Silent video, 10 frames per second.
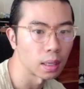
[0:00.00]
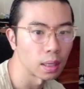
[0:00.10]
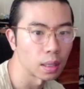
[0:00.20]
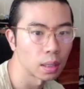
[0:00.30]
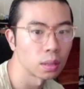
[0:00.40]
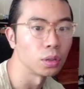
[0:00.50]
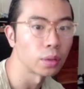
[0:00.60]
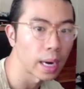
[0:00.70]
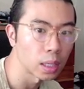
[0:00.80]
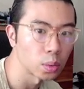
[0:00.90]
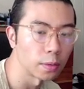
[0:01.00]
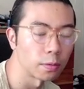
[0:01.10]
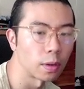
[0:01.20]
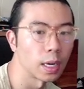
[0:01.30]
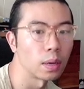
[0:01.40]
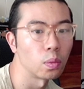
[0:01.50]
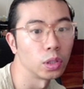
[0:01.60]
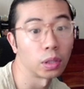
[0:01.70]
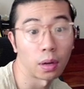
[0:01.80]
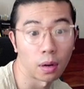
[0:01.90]
contracts with, right,
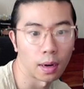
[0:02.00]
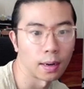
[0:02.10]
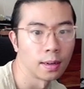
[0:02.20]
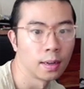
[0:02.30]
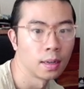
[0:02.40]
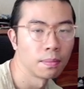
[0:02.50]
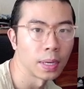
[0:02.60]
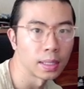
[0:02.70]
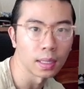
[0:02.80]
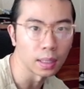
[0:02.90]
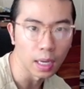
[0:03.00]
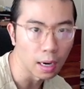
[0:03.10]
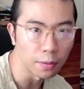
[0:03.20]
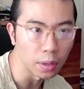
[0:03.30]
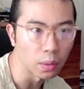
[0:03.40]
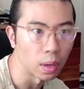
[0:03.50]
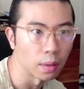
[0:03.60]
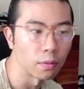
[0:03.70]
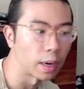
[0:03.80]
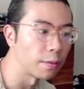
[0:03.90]
which are basically everyone,
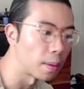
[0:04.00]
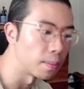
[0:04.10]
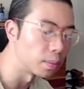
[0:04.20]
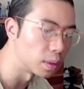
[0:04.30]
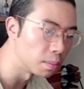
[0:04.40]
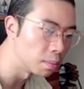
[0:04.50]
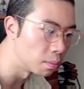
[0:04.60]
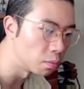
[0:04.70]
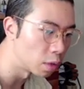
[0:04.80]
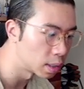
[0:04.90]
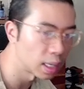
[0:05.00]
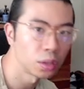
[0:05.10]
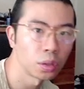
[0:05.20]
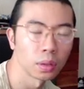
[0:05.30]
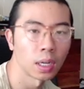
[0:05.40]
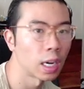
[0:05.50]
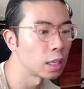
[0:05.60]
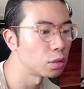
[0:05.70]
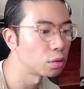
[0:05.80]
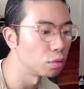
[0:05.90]
right, from residential
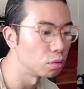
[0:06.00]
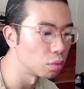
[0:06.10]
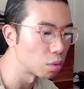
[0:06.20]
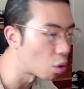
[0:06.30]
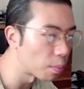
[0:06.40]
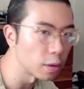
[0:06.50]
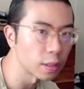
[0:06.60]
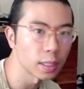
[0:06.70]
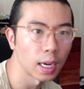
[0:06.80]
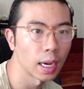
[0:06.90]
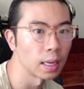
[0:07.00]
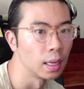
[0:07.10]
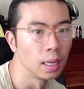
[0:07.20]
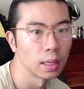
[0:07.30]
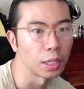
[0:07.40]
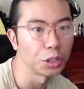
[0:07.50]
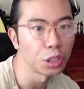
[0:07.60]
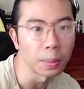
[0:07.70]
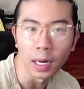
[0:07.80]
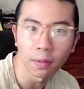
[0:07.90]
side to corporate side, they
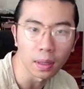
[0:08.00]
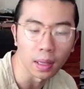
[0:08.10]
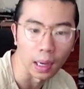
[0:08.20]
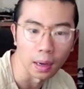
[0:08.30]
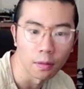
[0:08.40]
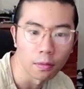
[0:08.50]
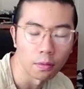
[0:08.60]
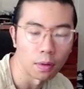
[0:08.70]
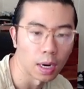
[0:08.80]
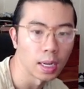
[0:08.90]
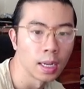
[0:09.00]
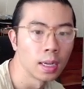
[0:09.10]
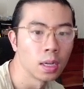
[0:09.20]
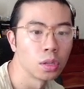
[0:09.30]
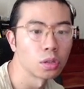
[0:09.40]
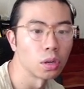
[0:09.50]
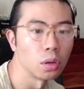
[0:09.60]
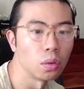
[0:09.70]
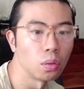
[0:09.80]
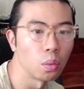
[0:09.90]
ship everything, right?
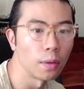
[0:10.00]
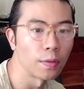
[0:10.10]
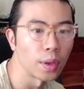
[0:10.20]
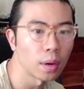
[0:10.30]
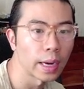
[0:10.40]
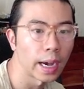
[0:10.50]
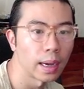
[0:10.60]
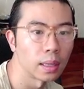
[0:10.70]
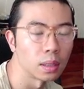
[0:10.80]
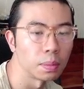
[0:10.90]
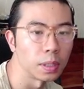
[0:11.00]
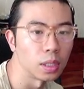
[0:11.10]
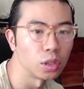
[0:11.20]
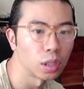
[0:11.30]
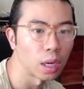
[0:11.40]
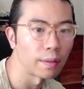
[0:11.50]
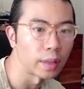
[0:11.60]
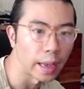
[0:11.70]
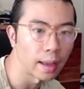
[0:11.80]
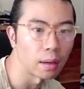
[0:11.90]
So with their guidance being shaved
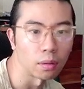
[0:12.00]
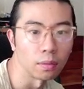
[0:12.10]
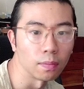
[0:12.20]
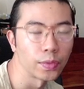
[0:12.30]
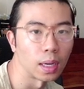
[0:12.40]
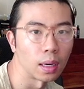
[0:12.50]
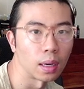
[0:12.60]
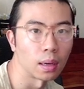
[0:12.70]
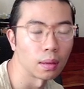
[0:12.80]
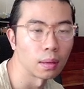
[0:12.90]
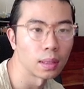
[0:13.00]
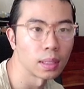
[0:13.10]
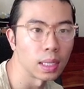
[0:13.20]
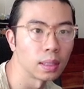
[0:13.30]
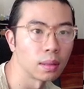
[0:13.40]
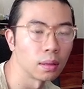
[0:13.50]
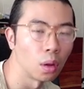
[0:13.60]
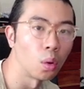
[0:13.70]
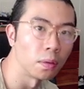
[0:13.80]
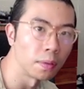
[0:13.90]
down, seeing
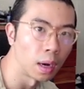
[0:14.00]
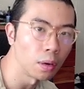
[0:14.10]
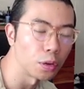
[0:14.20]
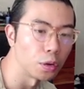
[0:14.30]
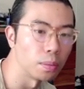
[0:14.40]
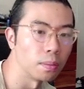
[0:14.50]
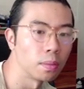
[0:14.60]
lower volume